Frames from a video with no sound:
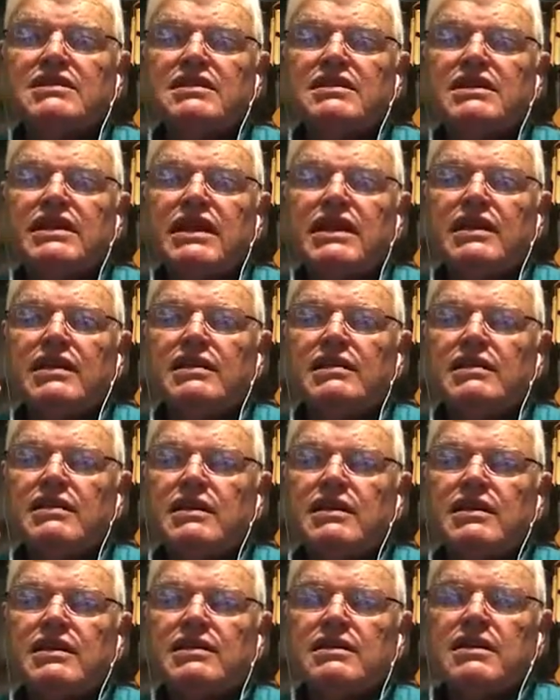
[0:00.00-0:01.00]
the day
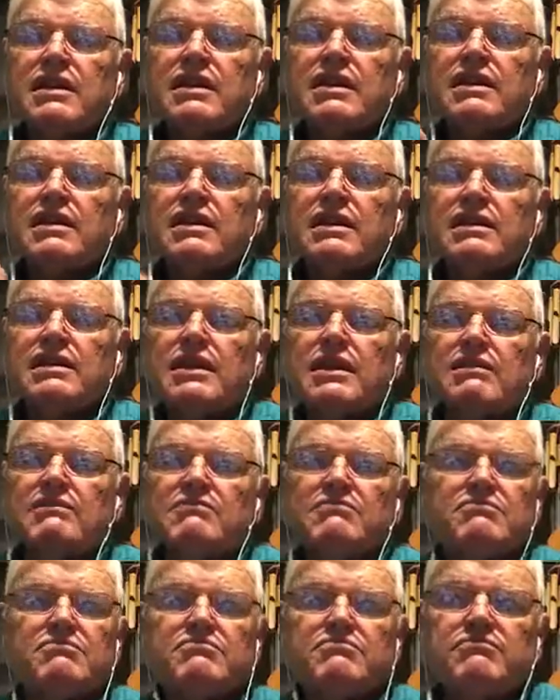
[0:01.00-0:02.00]
that
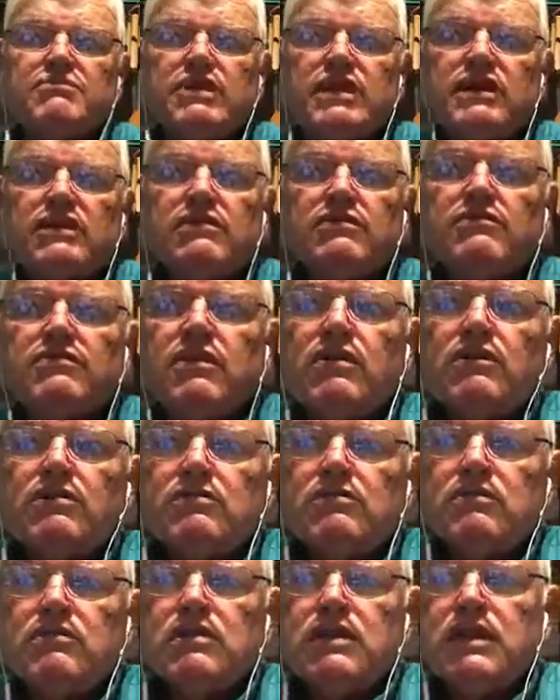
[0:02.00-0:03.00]
Plato
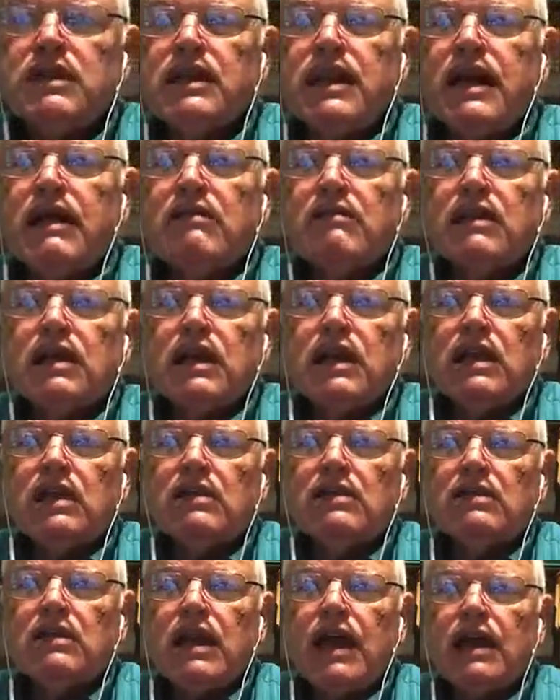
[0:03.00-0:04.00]
wrote the
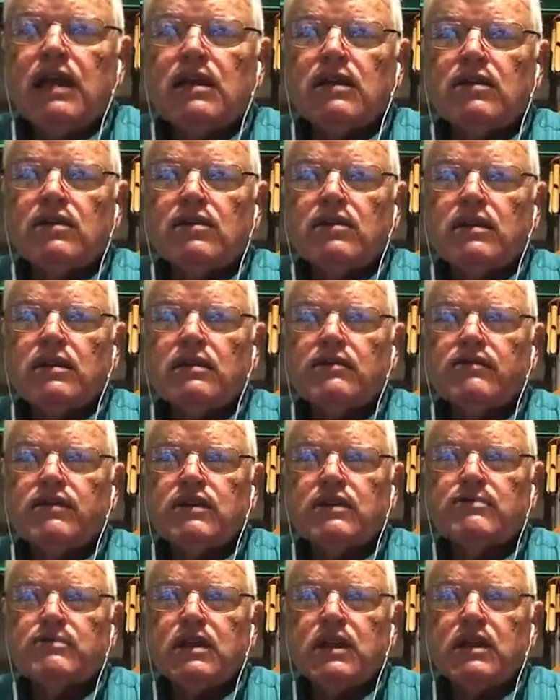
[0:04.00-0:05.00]
allegory of
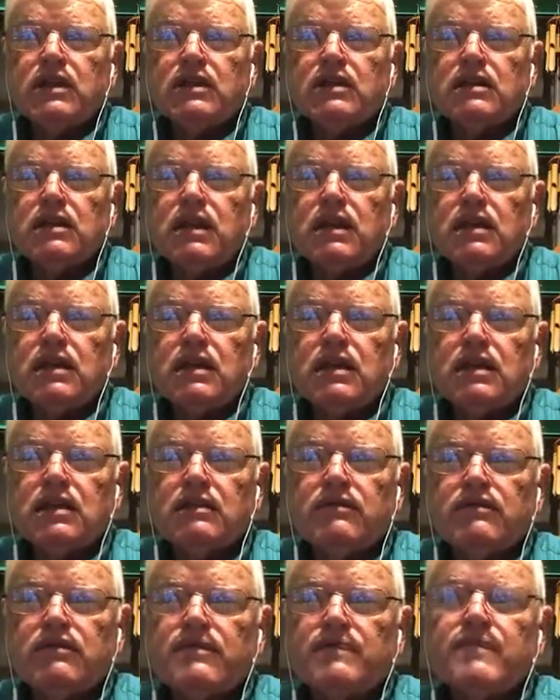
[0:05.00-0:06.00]
us being in that
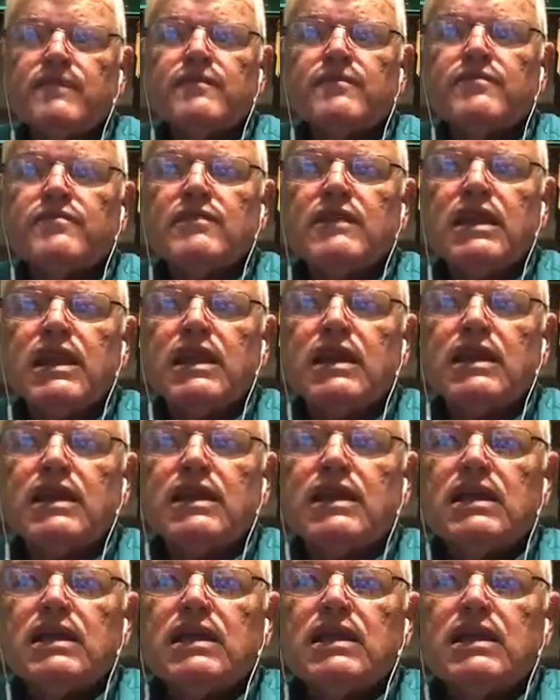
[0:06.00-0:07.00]
cave.
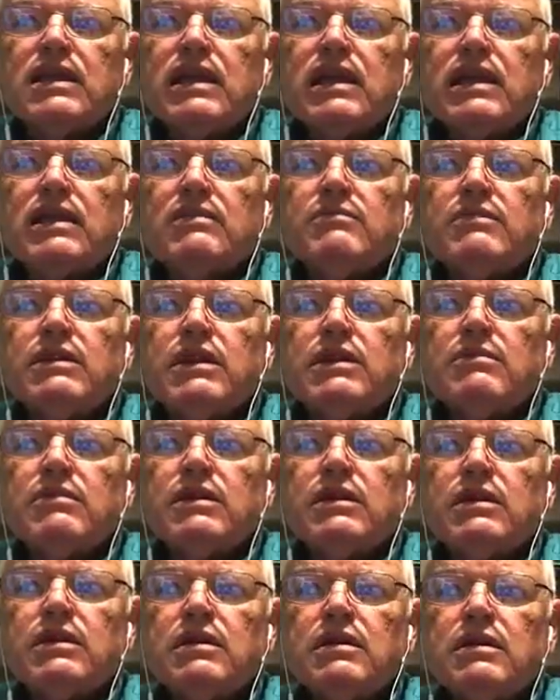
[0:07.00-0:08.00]
Now
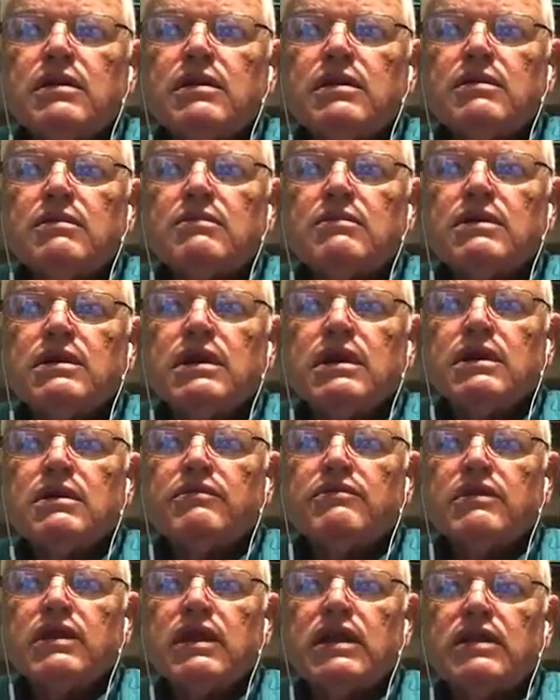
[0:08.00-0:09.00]
maybe we're
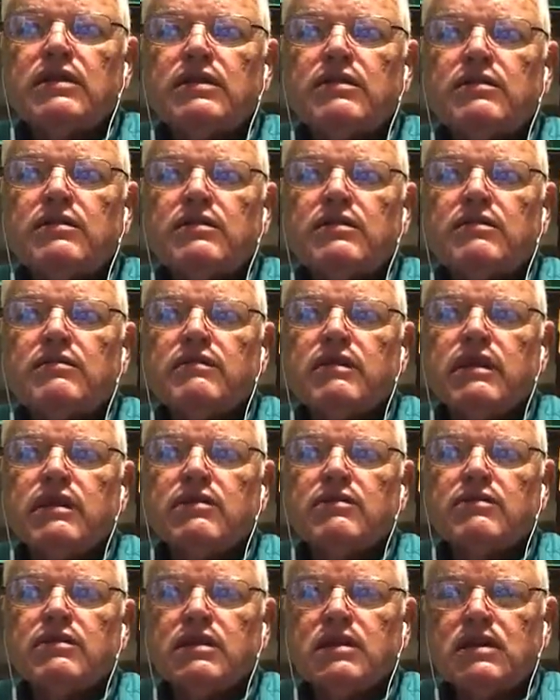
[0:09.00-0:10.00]
getting ready to turn
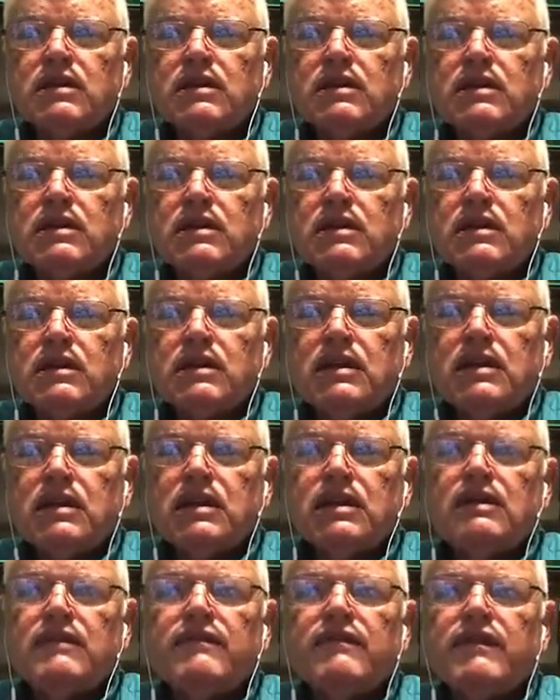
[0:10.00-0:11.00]
around
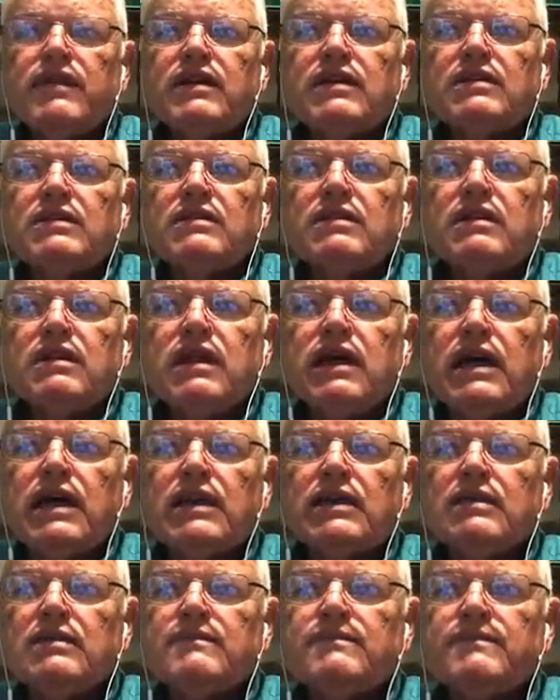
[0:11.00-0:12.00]
and face the light.